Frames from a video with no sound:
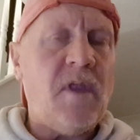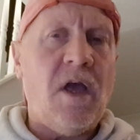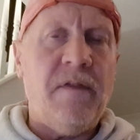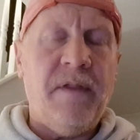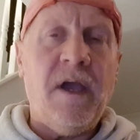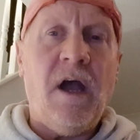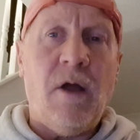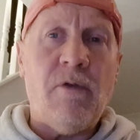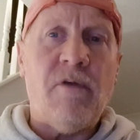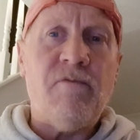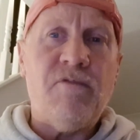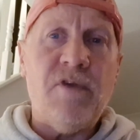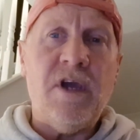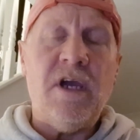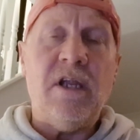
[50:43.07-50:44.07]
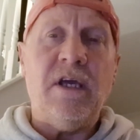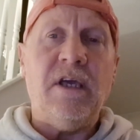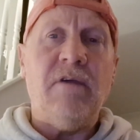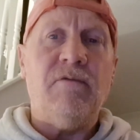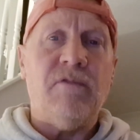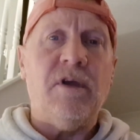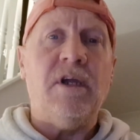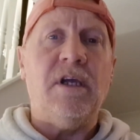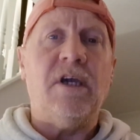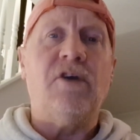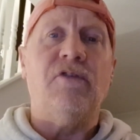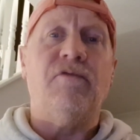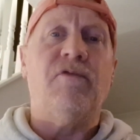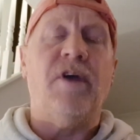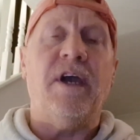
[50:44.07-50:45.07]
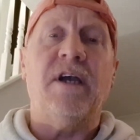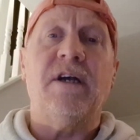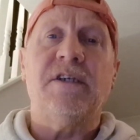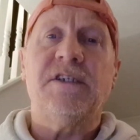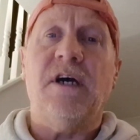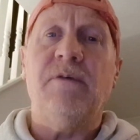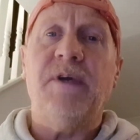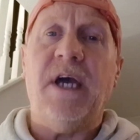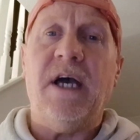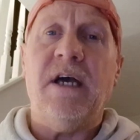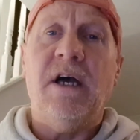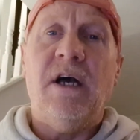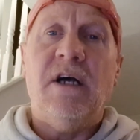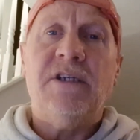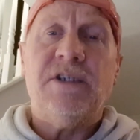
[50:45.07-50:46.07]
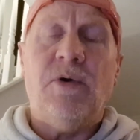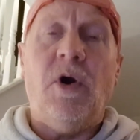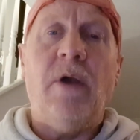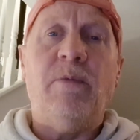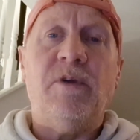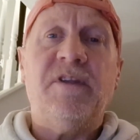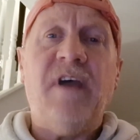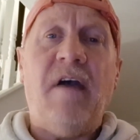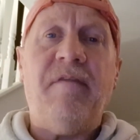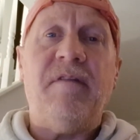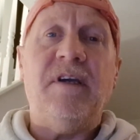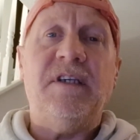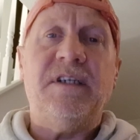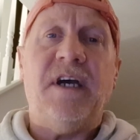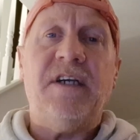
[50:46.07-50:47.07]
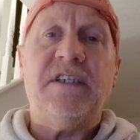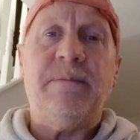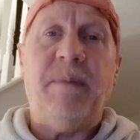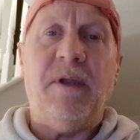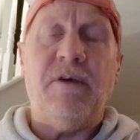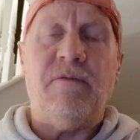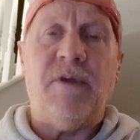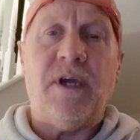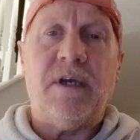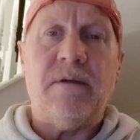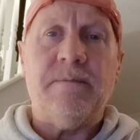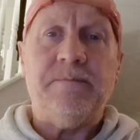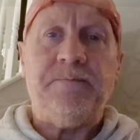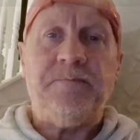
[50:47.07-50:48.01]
and they are a really, really good rig. So I would definitely say a spinner rig.